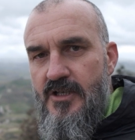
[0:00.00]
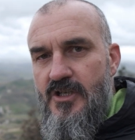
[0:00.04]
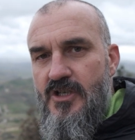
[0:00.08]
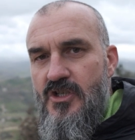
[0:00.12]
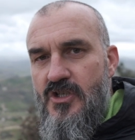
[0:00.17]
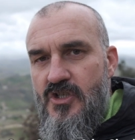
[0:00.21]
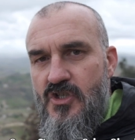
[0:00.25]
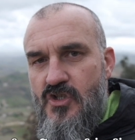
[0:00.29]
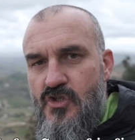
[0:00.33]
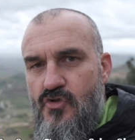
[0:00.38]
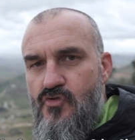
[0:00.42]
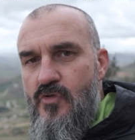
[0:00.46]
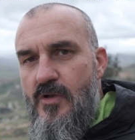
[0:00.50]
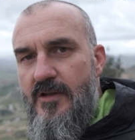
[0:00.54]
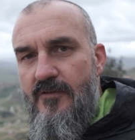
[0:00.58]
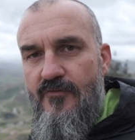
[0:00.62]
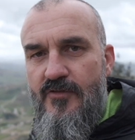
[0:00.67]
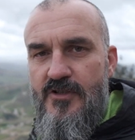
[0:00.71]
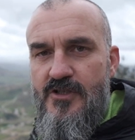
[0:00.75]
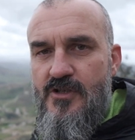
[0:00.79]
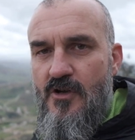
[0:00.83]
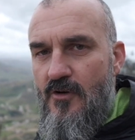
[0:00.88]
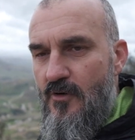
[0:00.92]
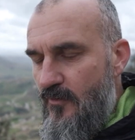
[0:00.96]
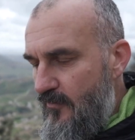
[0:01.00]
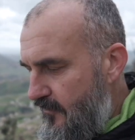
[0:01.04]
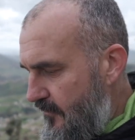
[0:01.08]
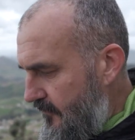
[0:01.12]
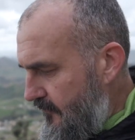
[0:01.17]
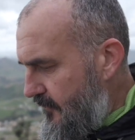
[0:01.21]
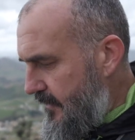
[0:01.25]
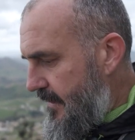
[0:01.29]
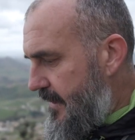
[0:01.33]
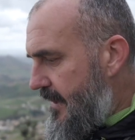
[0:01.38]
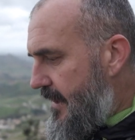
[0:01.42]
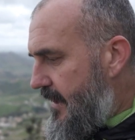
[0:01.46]
street photography
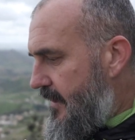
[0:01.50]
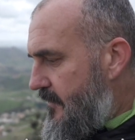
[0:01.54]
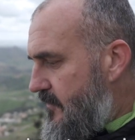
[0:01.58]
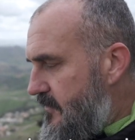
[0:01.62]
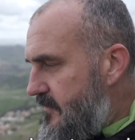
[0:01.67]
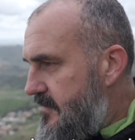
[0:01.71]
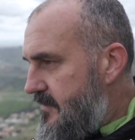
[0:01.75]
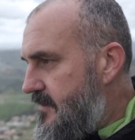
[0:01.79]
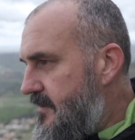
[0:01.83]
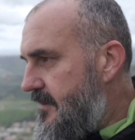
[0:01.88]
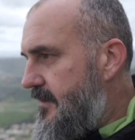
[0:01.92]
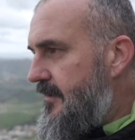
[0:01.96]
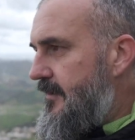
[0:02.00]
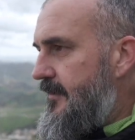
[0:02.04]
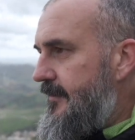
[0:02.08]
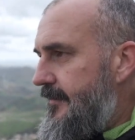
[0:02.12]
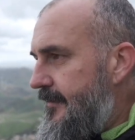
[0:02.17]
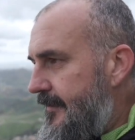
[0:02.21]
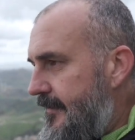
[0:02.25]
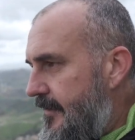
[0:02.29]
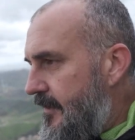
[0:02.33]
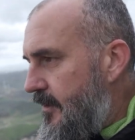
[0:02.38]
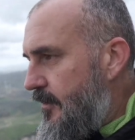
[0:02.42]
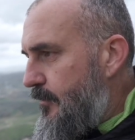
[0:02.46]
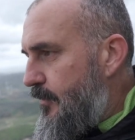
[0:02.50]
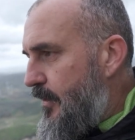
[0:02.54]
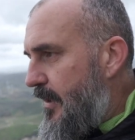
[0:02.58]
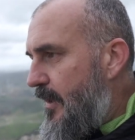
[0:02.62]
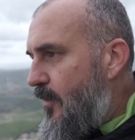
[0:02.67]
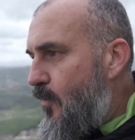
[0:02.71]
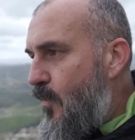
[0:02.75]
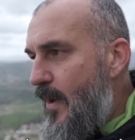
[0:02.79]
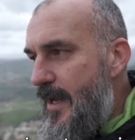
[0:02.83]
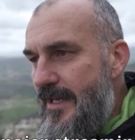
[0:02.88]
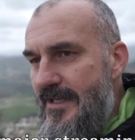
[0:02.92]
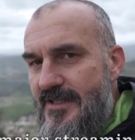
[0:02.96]
videos, but I
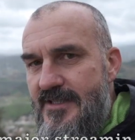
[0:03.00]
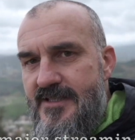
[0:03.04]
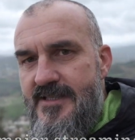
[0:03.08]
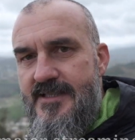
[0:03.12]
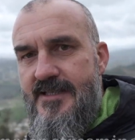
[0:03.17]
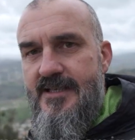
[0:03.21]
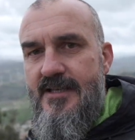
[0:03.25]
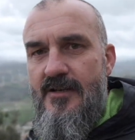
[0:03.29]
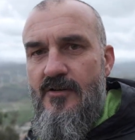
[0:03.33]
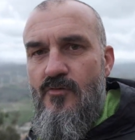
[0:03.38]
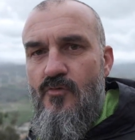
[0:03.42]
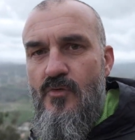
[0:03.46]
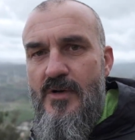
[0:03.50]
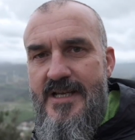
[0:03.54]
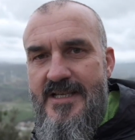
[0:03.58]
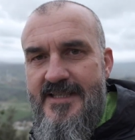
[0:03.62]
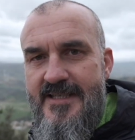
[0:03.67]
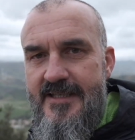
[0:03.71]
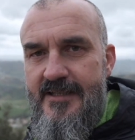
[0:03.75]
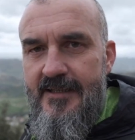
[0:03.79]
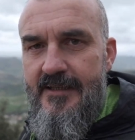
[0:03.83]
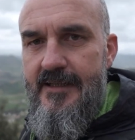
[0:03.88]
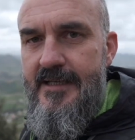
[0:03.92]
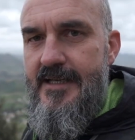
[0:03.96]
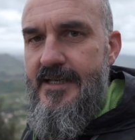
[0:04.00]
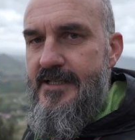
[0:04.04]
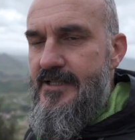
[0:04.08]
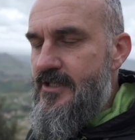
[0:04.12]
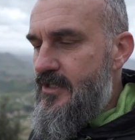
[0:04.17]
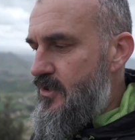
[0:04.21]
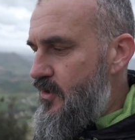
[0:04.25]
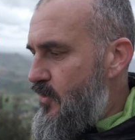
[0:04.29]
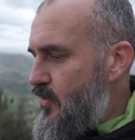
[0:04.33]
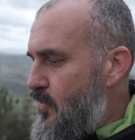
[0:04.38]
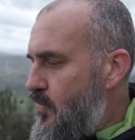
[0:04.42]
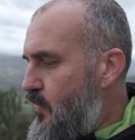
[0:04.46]
went recently
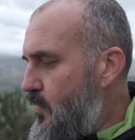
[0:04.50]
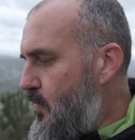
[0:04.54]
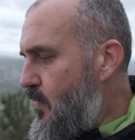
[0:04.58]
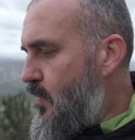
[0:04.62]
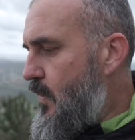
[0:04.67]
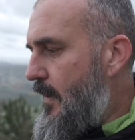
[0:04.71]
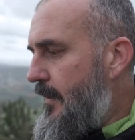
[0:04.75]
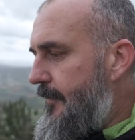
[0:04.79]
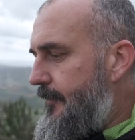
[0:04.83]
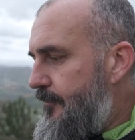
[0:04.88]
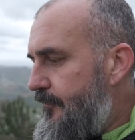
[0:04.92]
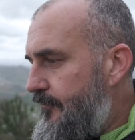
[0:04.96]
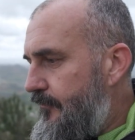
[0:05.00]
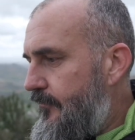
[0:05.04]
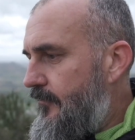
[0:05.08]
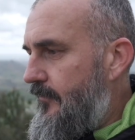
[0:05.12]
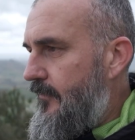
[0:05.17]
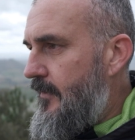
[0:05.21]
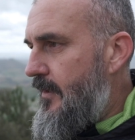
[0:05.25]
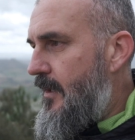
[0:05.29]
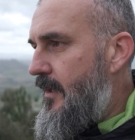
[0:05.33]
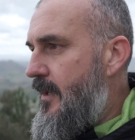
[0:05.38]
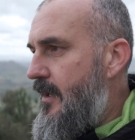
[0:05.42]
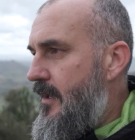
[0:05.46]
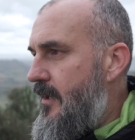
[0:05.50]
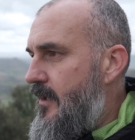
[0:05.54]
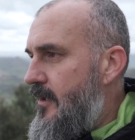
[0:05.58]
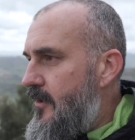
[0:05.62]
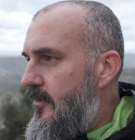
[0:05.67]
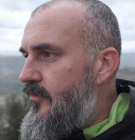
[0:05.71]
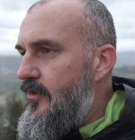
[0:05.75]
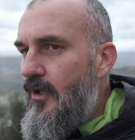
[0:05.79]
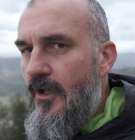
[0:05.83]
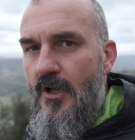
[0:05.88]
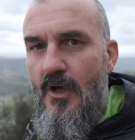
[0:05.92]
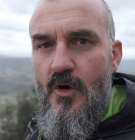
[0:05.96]
to
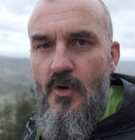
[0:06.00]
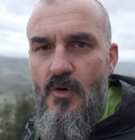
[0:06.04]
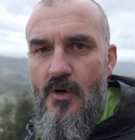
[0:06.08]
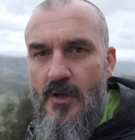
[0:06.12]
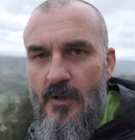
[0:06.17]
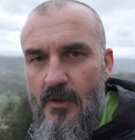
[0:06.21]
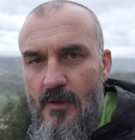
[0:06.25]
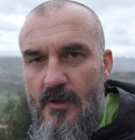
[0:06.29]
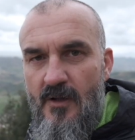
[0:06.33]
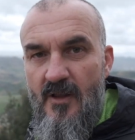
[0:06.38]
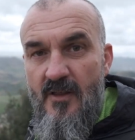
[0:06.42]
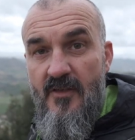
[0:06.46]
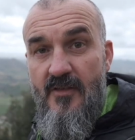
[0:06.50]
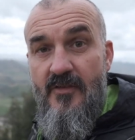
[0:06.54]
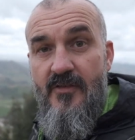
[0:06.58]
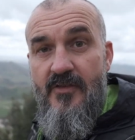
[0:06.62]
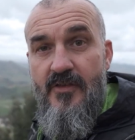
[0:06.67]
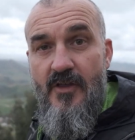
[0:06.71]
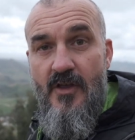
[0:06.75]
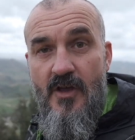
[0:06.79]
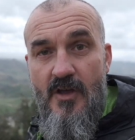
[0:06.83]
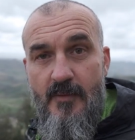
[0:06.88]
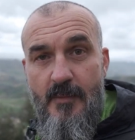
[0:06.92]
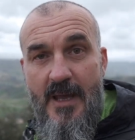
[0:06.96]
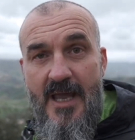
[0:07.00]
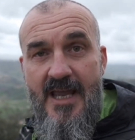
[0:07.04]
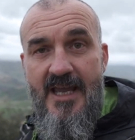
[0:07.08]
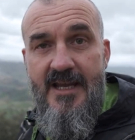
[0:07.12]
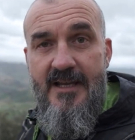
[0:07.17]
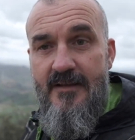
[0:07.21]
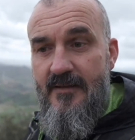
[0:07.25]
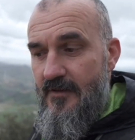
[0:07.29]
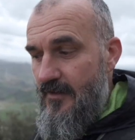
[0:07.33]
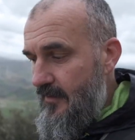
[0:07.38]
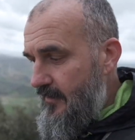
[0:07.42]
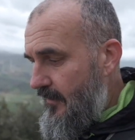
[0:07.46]
the local therme,
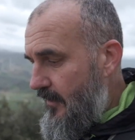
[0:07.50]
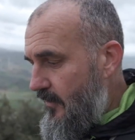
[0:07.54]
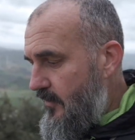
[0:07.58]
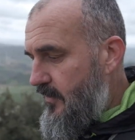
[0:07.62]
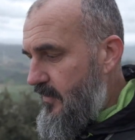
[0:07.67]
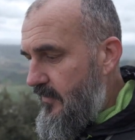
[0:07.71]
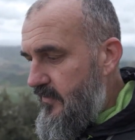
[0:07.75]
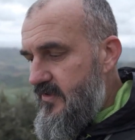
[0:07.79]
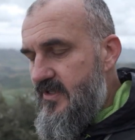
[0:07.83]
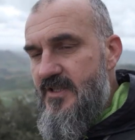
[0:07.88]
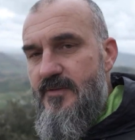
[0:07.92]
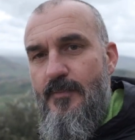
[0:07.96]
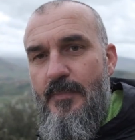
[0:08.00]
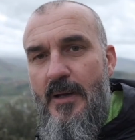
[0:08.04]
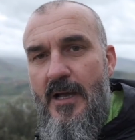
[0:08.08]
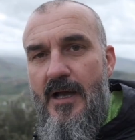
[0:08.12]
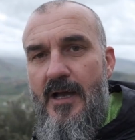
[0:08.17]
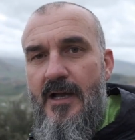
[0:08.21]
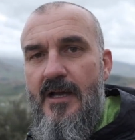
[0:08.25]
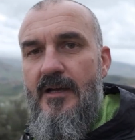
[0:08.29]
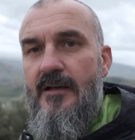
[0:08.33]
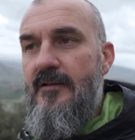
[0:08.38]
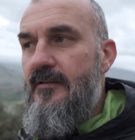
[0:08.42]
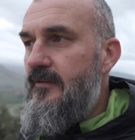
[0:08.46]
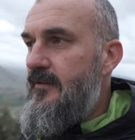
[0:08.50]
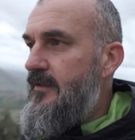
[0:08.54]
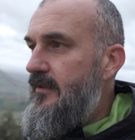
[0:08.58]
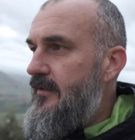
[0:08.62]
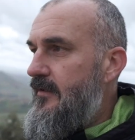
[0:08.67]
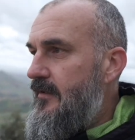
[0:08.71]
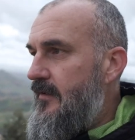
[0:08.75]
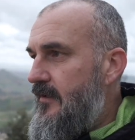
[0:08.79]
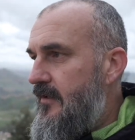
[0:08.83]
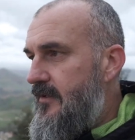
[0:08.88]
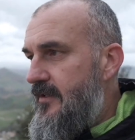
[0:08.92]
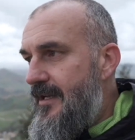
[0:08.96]
the local spa,
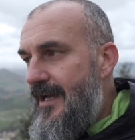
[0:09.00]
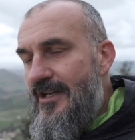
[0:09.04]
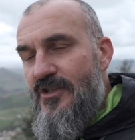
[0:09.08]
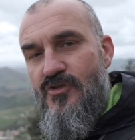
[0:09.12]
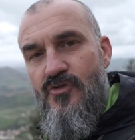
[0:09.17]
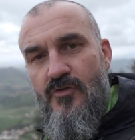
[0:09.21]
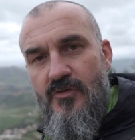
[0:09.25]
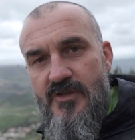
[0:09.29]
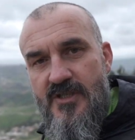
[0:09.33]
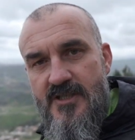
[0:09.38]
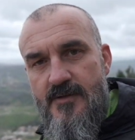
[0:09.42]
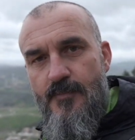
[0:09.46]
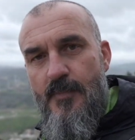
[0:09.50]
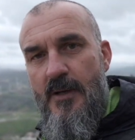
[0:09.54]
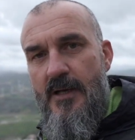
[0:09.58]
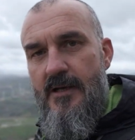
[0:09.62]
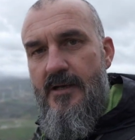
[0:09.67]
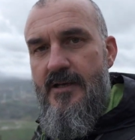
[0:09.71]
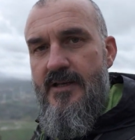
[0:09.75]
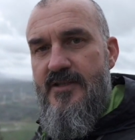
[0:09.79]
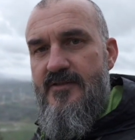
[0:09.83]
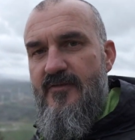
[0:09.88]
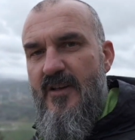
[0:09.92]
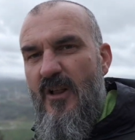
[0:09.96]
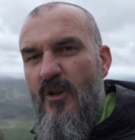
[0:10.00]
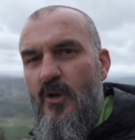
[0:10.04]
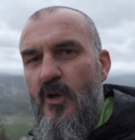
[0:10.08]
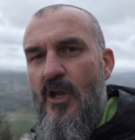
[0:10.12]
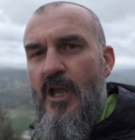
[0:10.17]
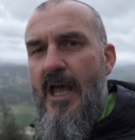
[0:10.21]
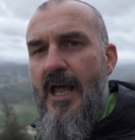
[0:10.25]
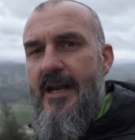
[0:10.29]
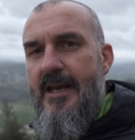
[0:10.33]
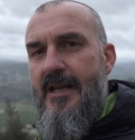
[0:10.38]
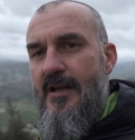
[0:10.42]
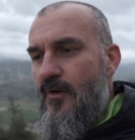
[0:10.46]
natural spas,
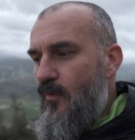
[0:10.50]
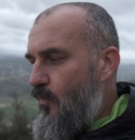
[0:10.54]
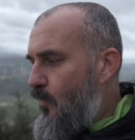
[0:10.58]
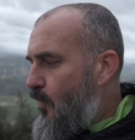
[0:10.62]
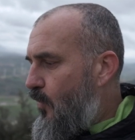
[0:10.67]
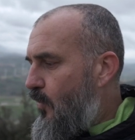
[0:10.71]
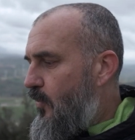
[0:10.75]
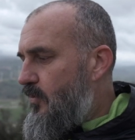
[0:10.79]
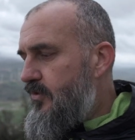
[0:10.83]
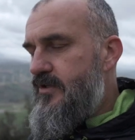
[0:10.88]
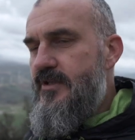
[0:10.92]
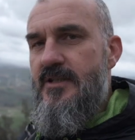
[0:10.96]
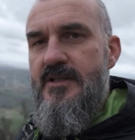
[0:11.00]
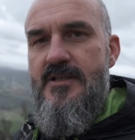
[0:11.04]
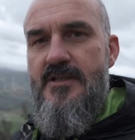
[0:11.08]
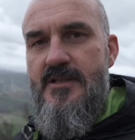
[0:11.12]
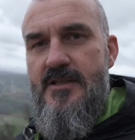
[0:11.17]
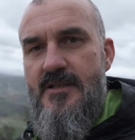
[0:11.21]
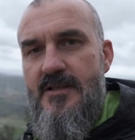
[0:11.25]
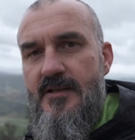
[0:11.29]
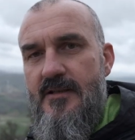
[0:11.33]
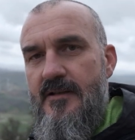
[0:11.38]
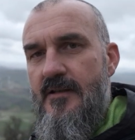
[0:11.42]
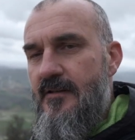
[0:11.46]
volcanic waters.